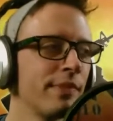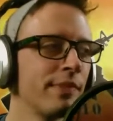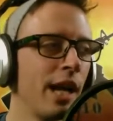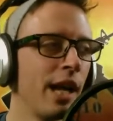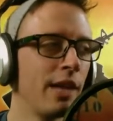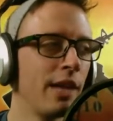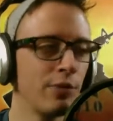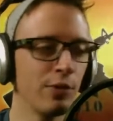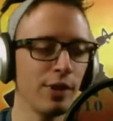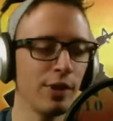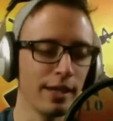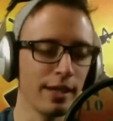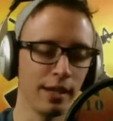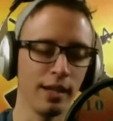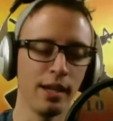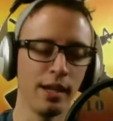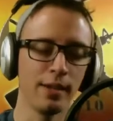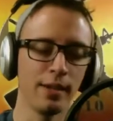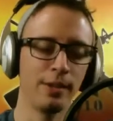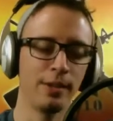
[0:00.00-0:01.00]
as for like
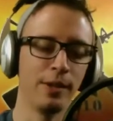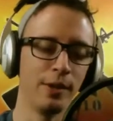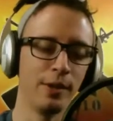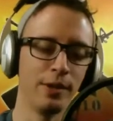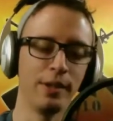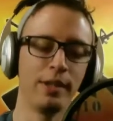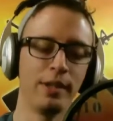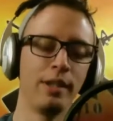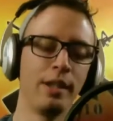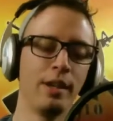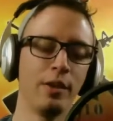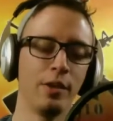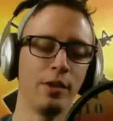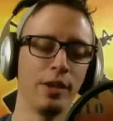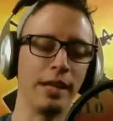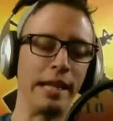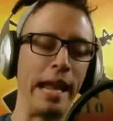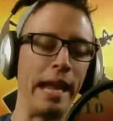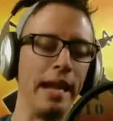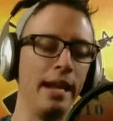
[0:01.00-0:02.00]

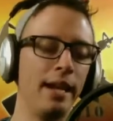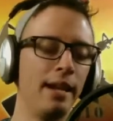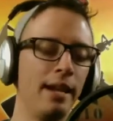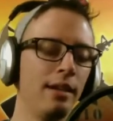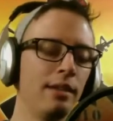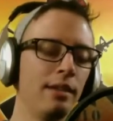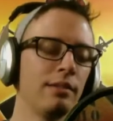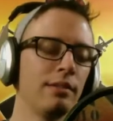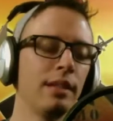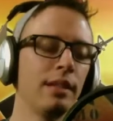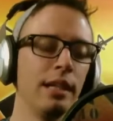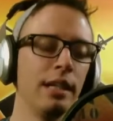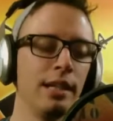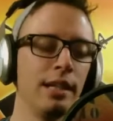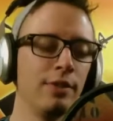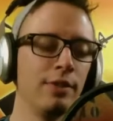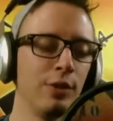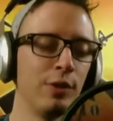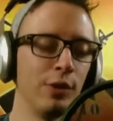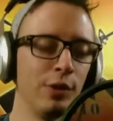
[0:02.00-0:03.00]
the gay, the
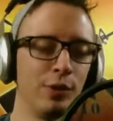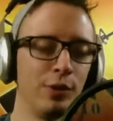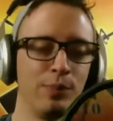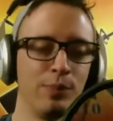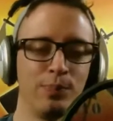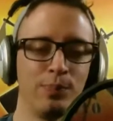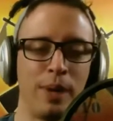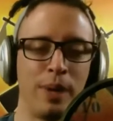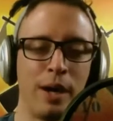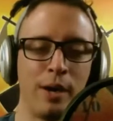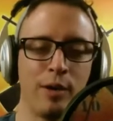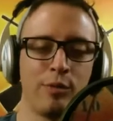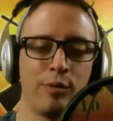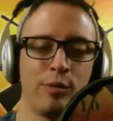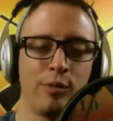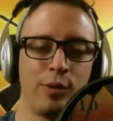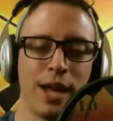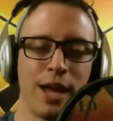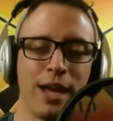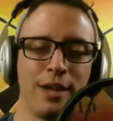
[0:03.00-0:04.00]
evil,
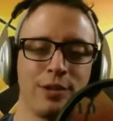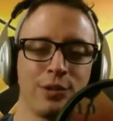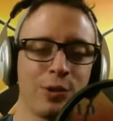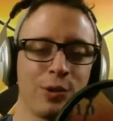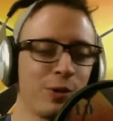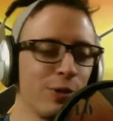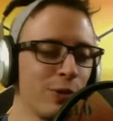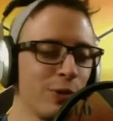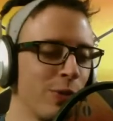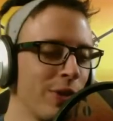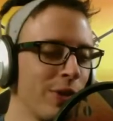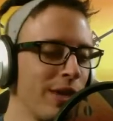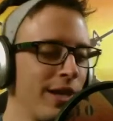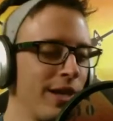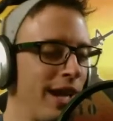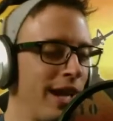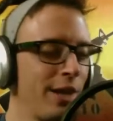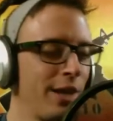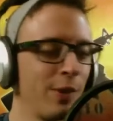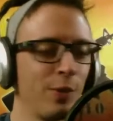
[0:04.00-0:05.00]
powerful gay circles within
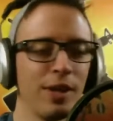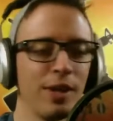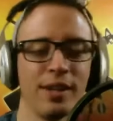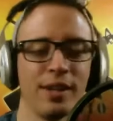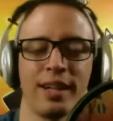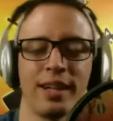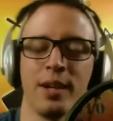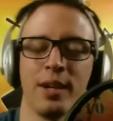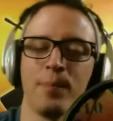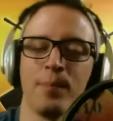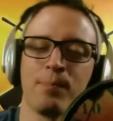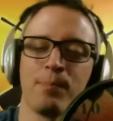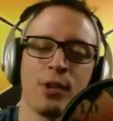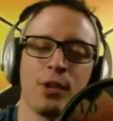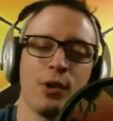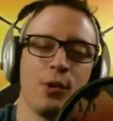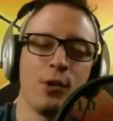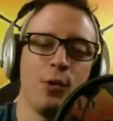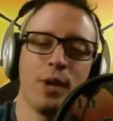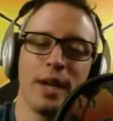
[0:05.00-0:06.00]
Hollywood, like
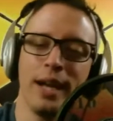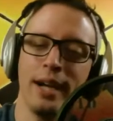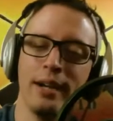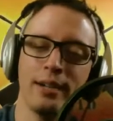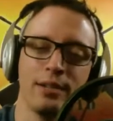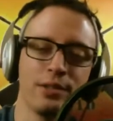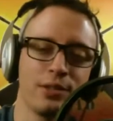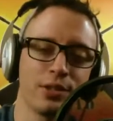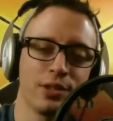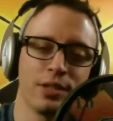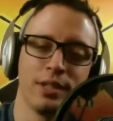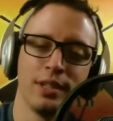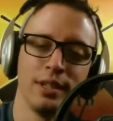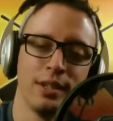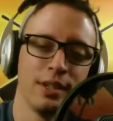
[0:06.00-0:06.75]
who cares?